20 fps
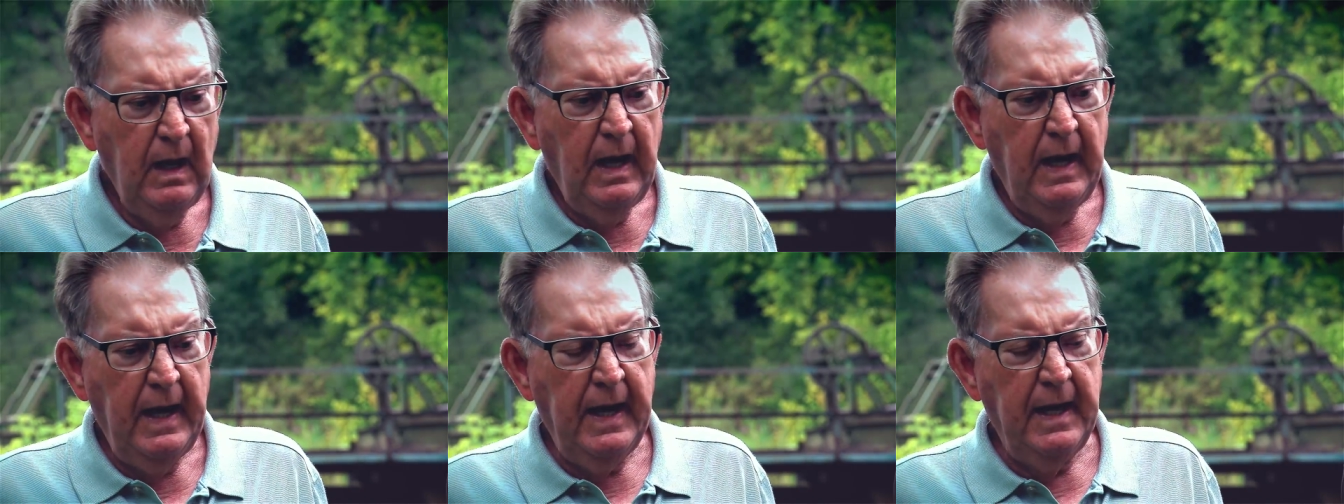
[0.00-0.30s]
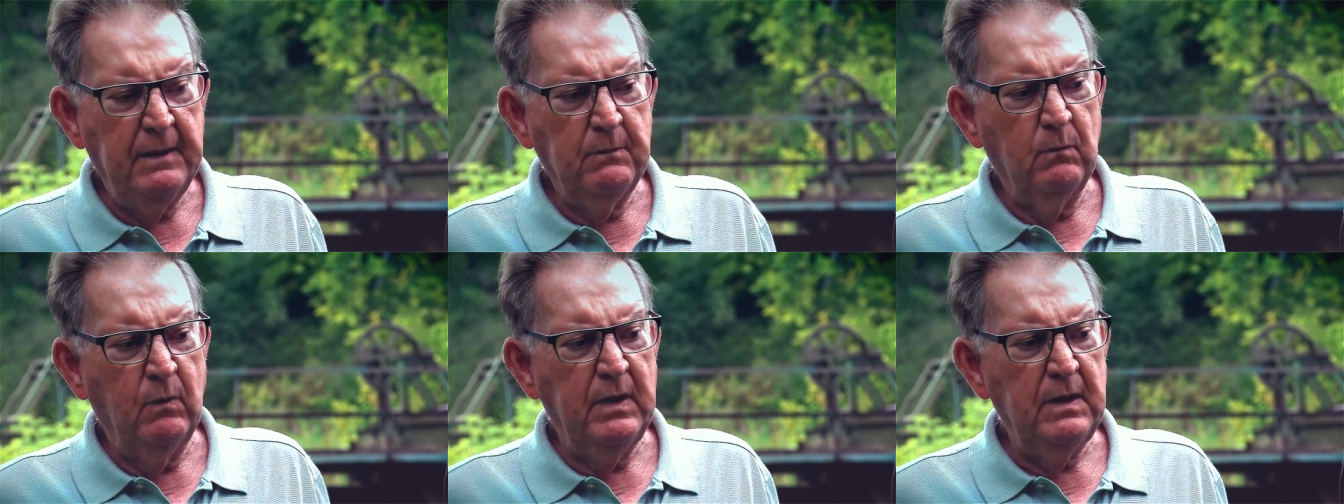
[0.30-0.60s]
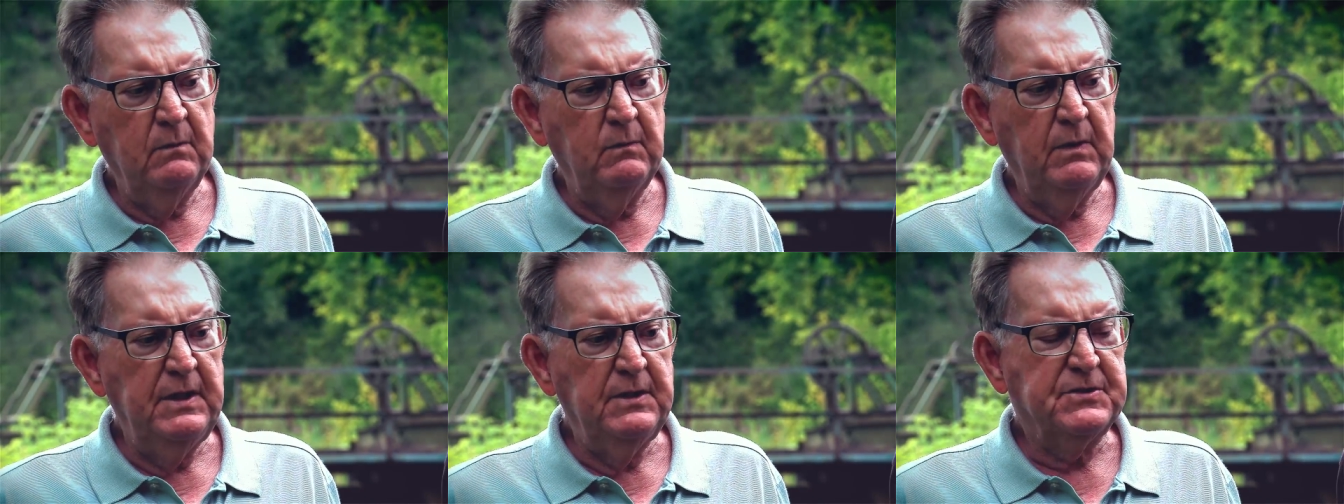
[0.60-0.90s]
And
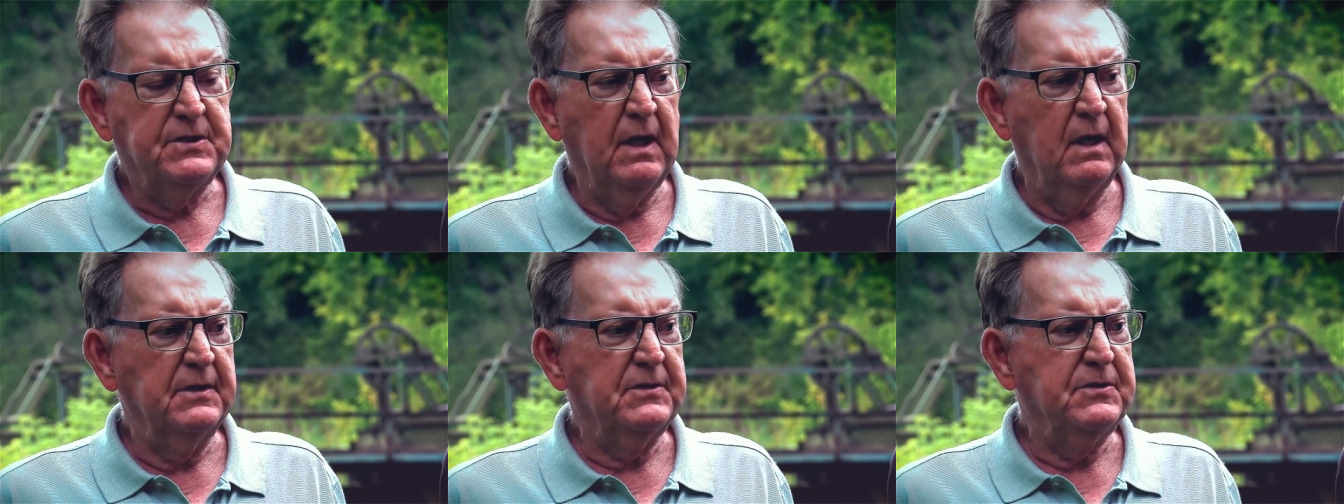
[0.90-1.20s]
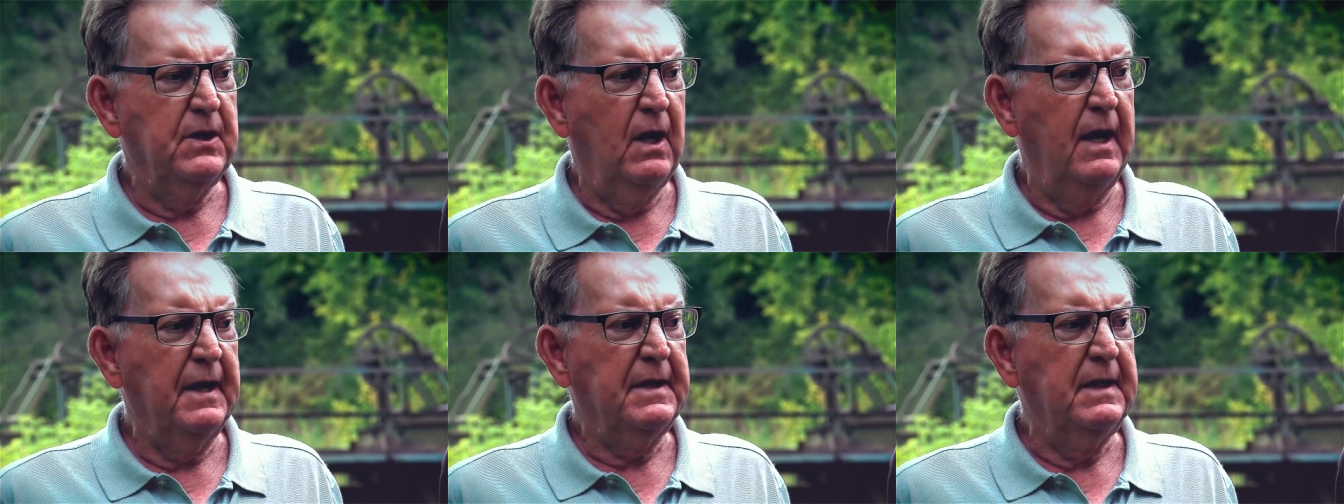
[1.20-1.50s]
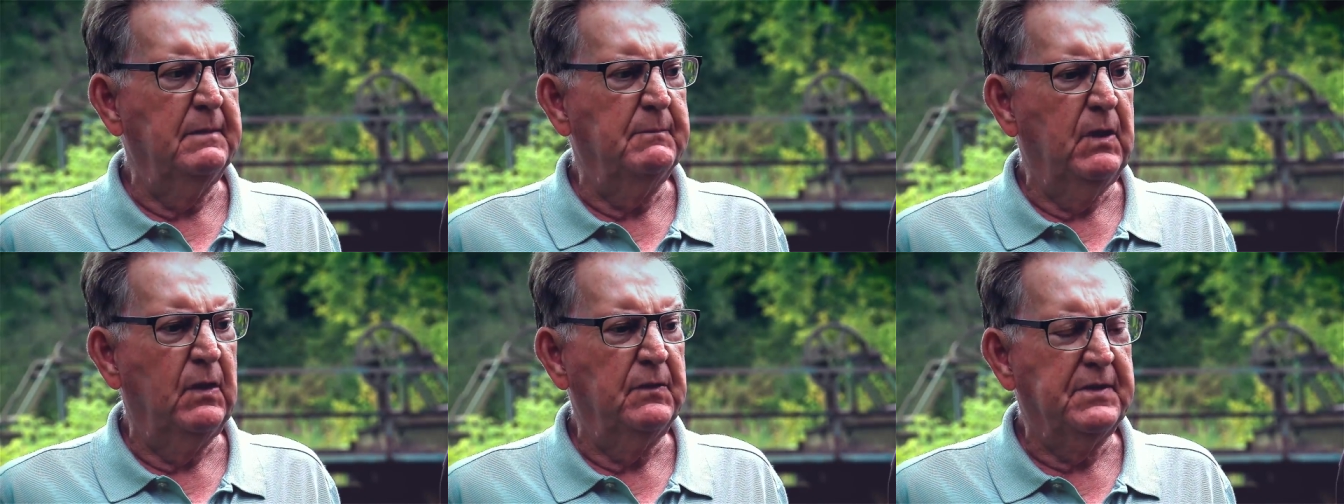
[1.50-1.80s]
when we start
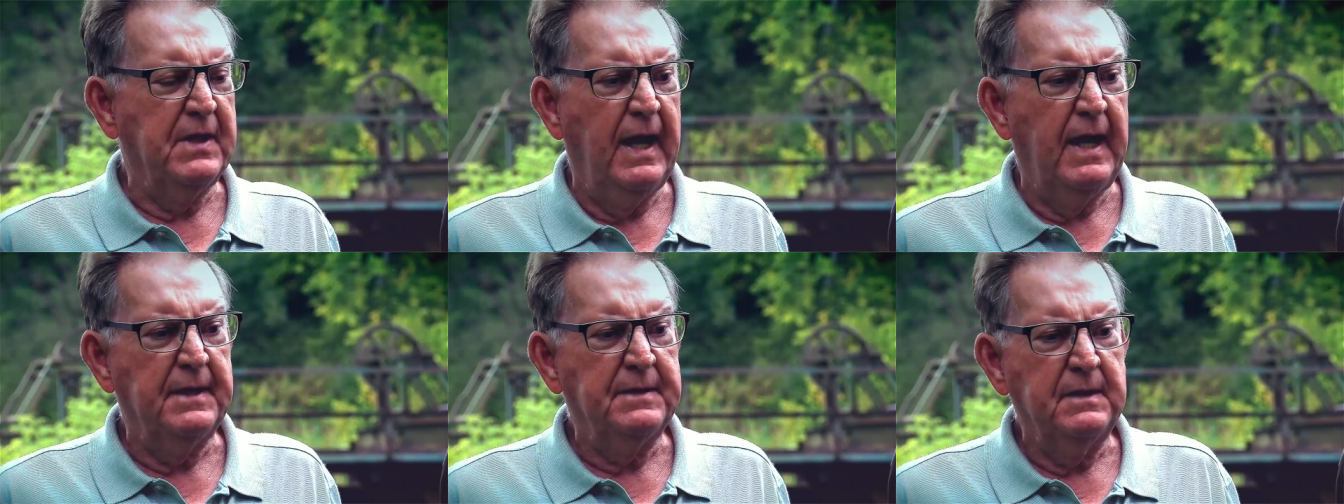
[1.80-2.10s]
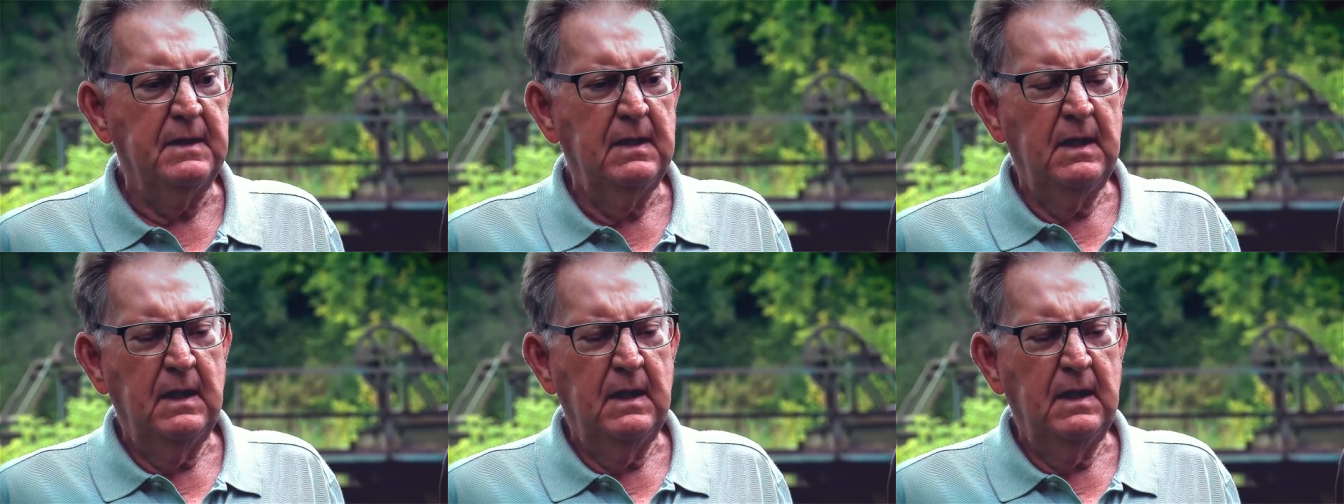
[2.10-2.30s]
talking about that,